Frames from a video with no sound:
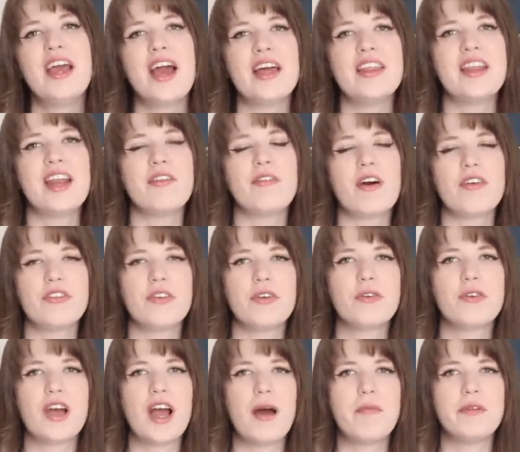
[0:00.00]
And then I've also
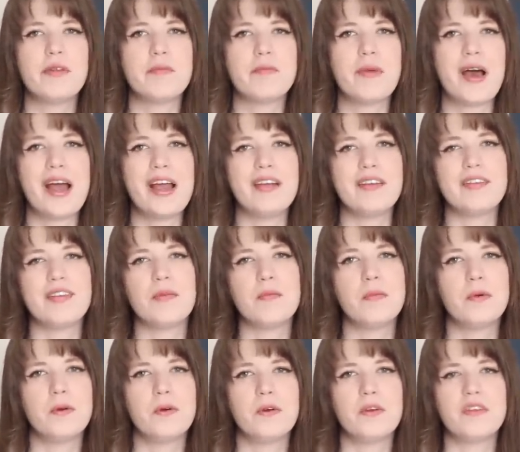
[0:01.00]
grabbed my
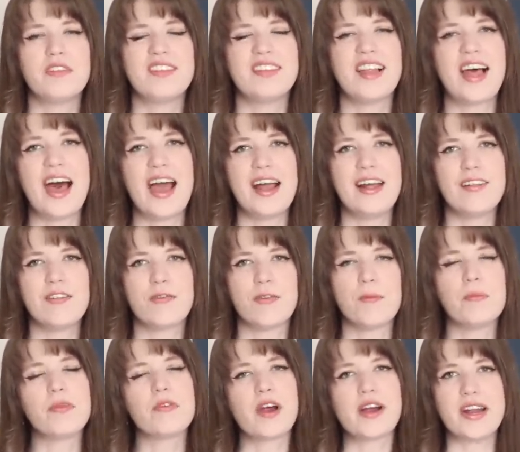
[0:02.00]
simple slides
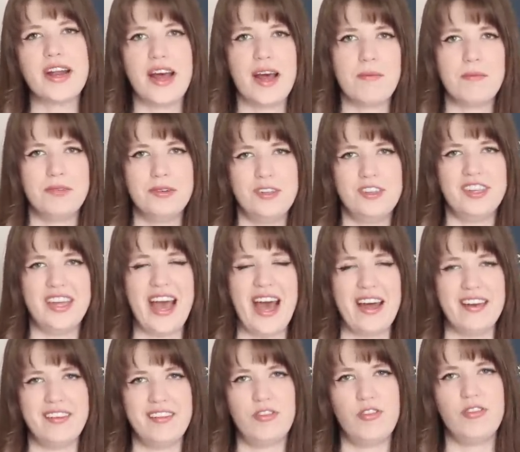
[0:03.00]
from ThredUp to
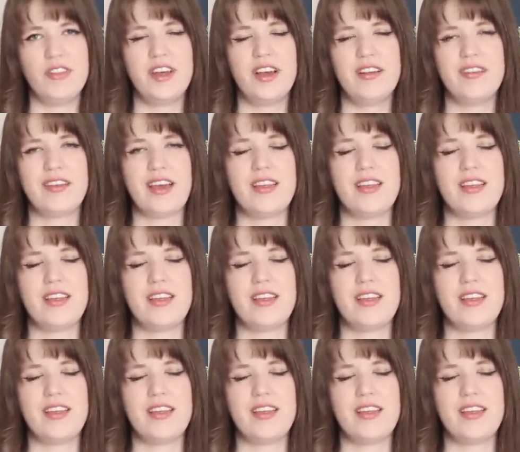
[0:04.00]
add to this.